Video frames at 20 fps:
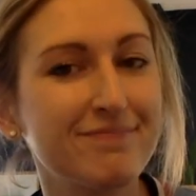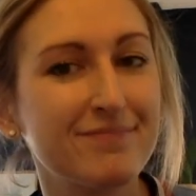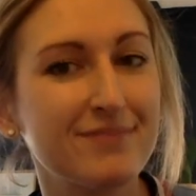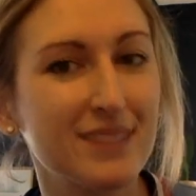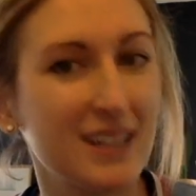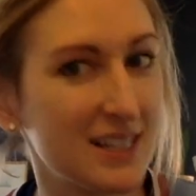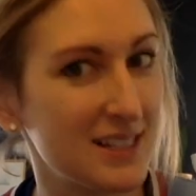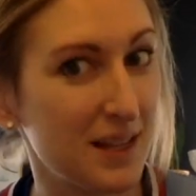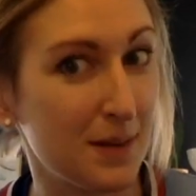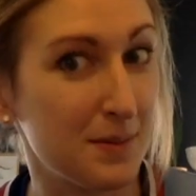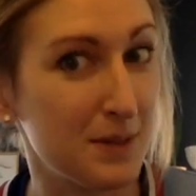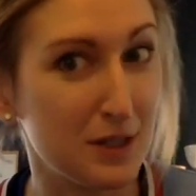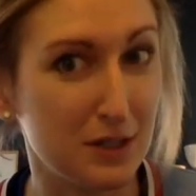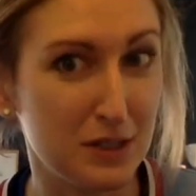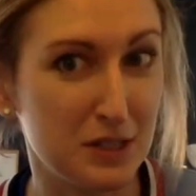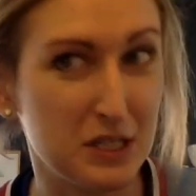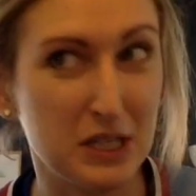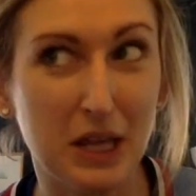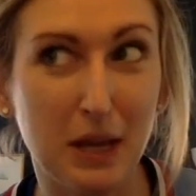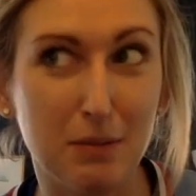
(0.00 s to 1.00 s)
because I'm a
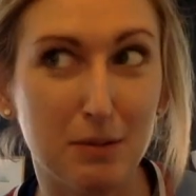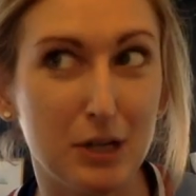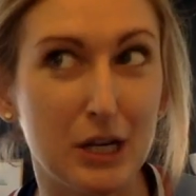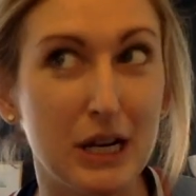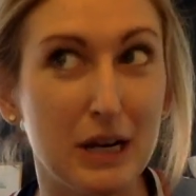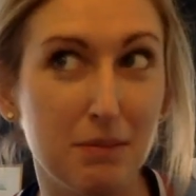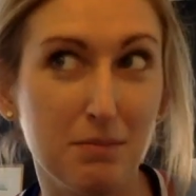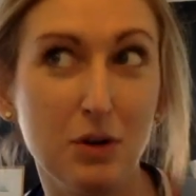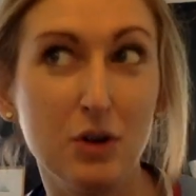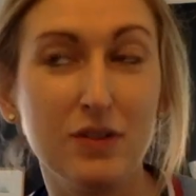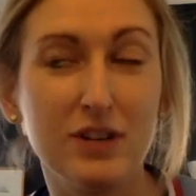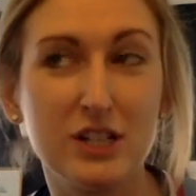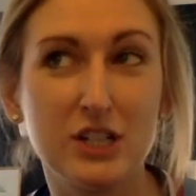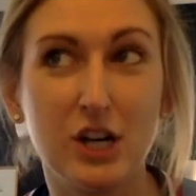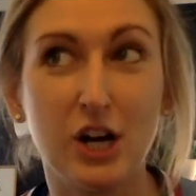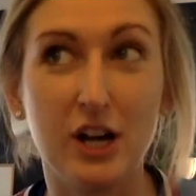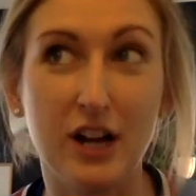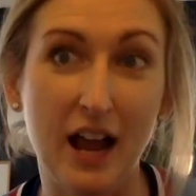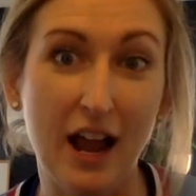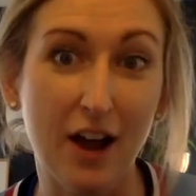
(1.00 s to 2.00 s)
celebrity movie
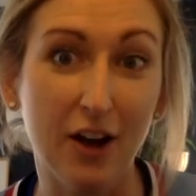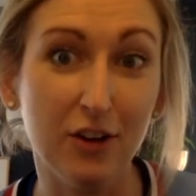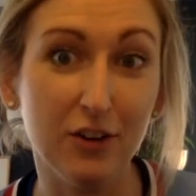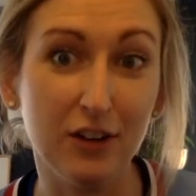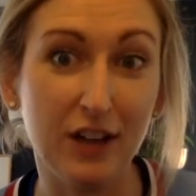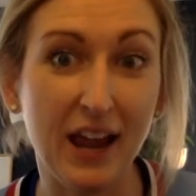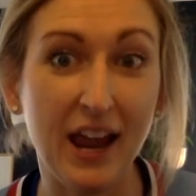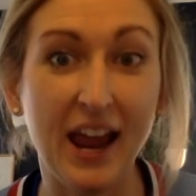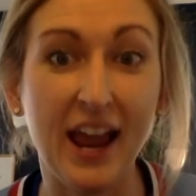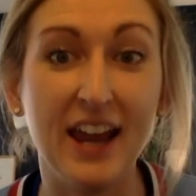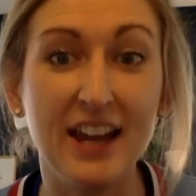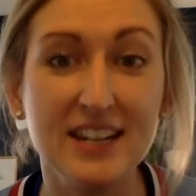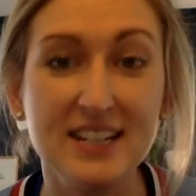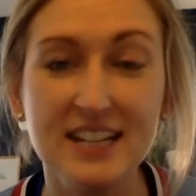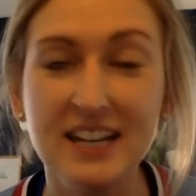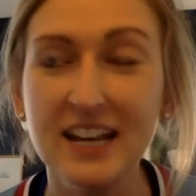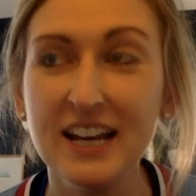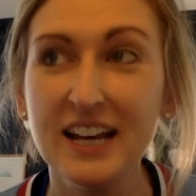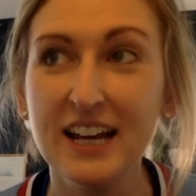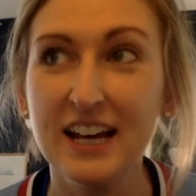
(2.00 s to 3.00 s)
star now and
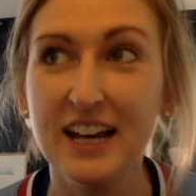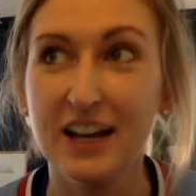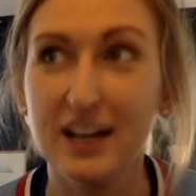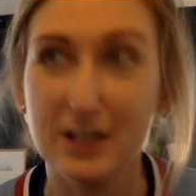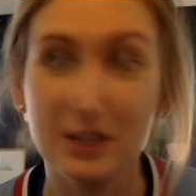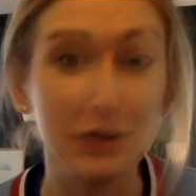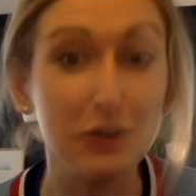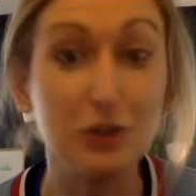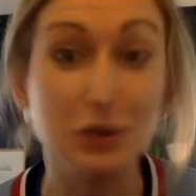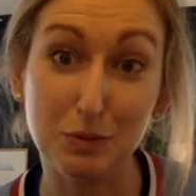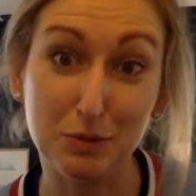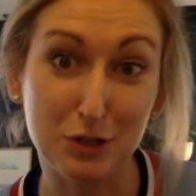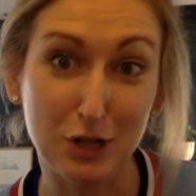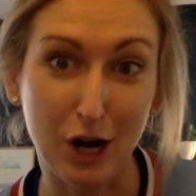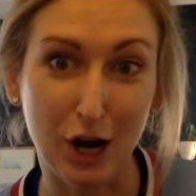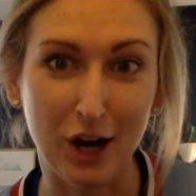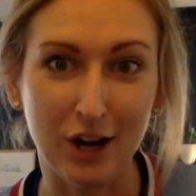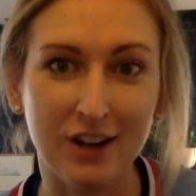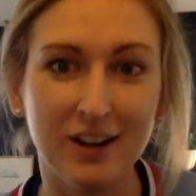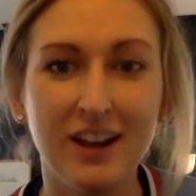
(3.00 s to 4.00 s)
YouTube
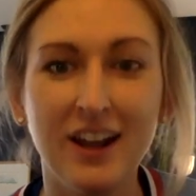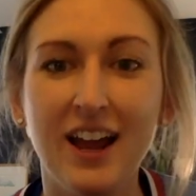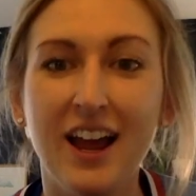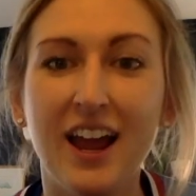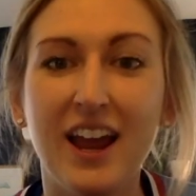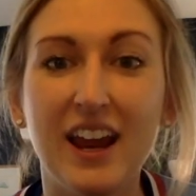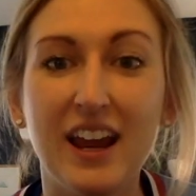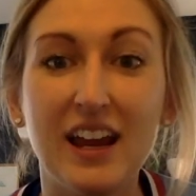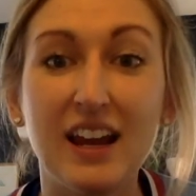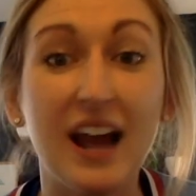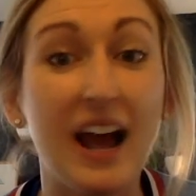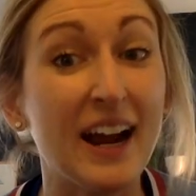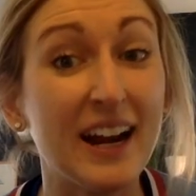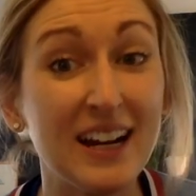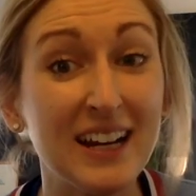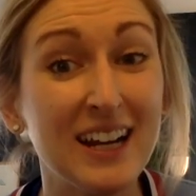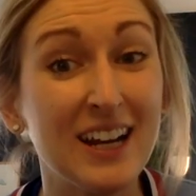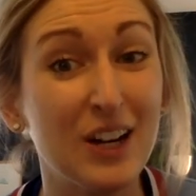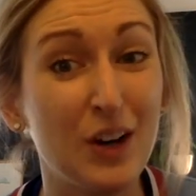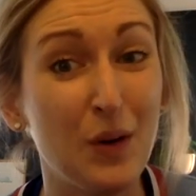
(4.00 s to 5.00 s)
star. And I got
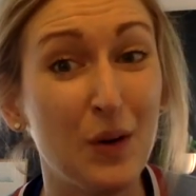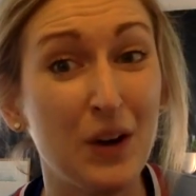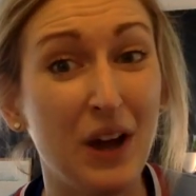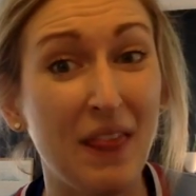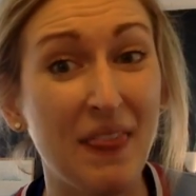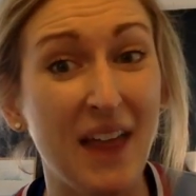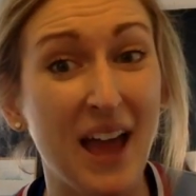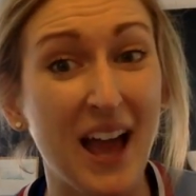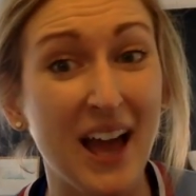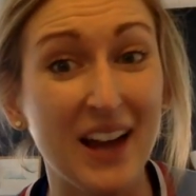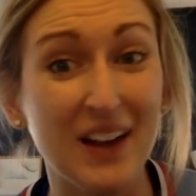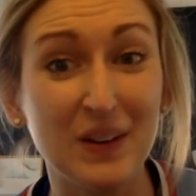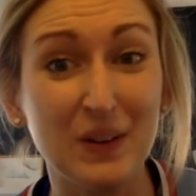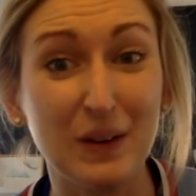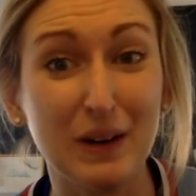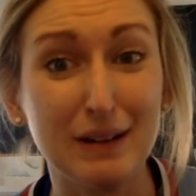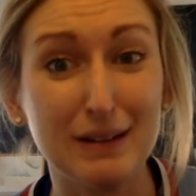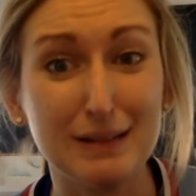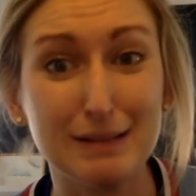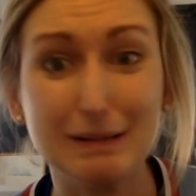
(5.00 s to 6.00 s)
to get going on that,
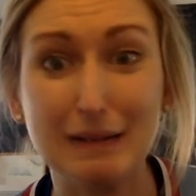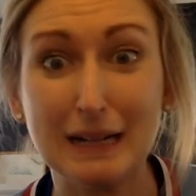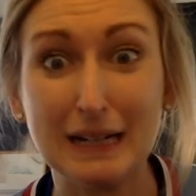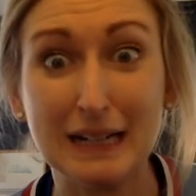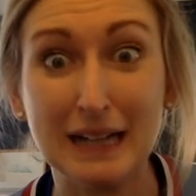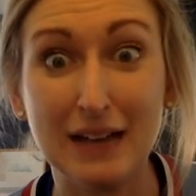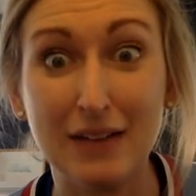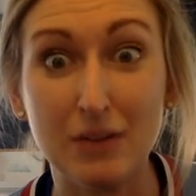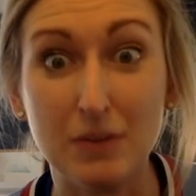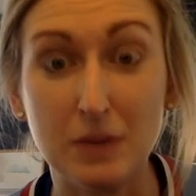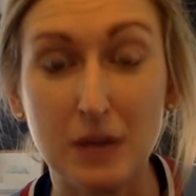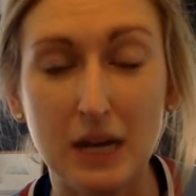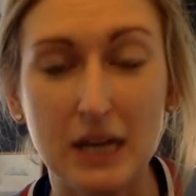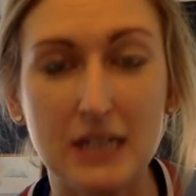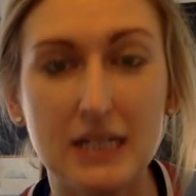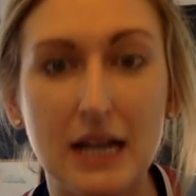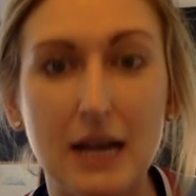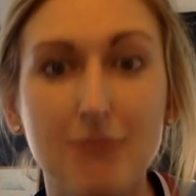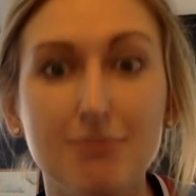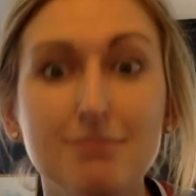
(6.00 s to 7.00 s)
or else I'm not going to have them done in
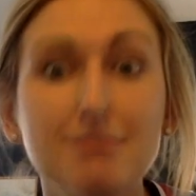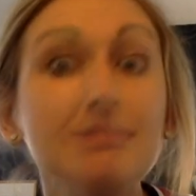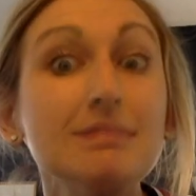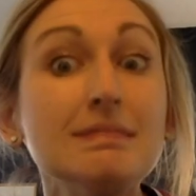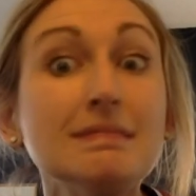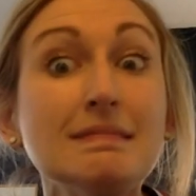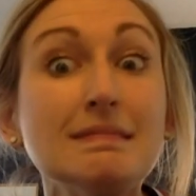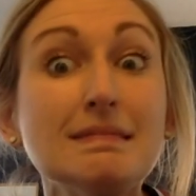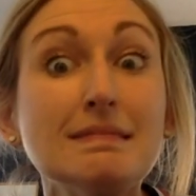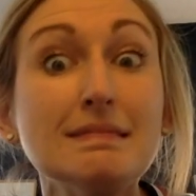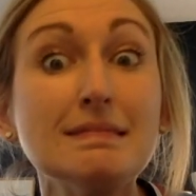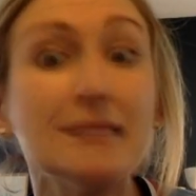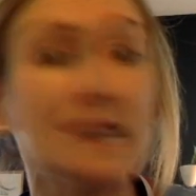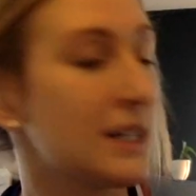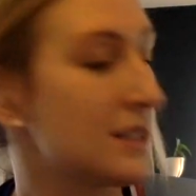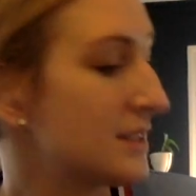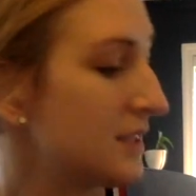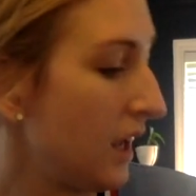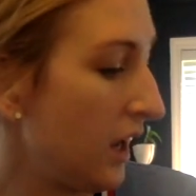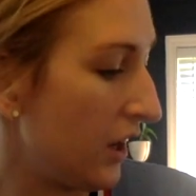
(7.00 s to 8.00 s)
time.
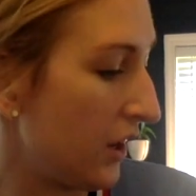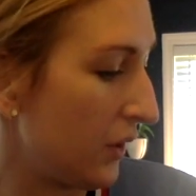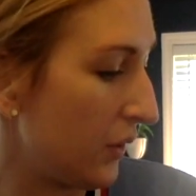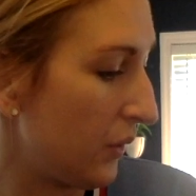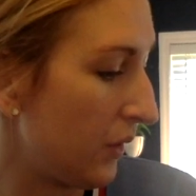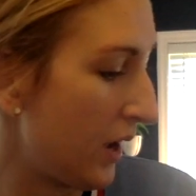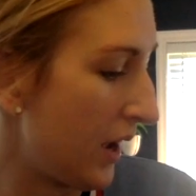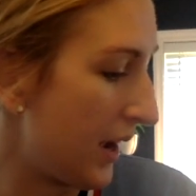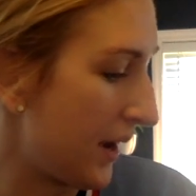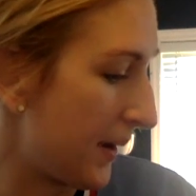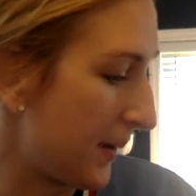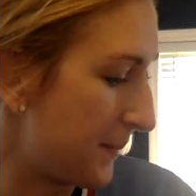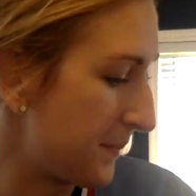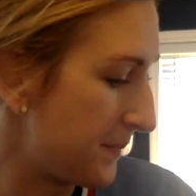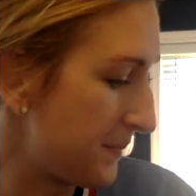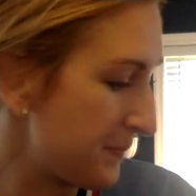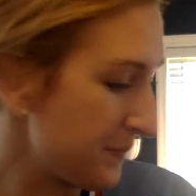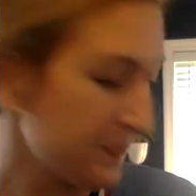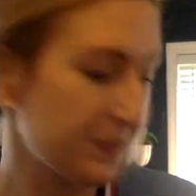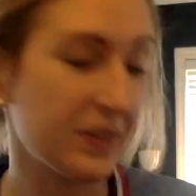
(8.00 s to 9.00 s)
So
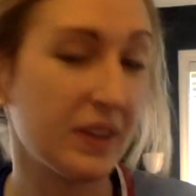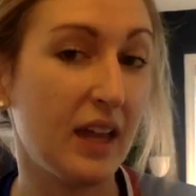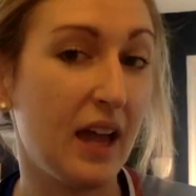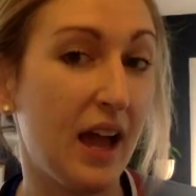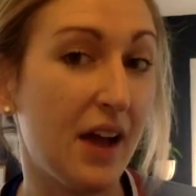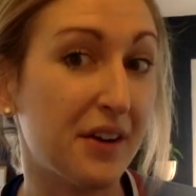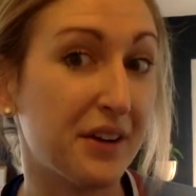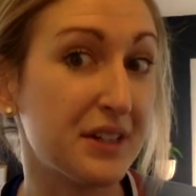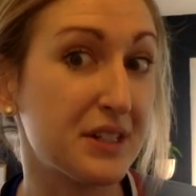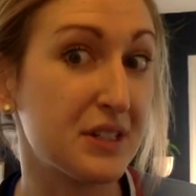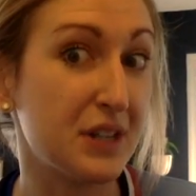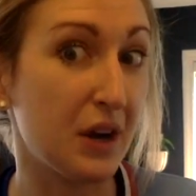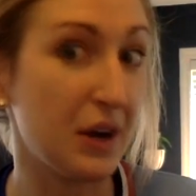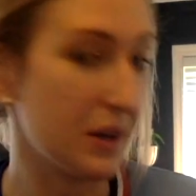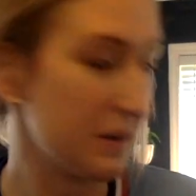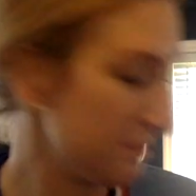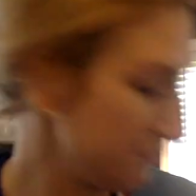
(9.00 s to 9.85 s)
I'll get started.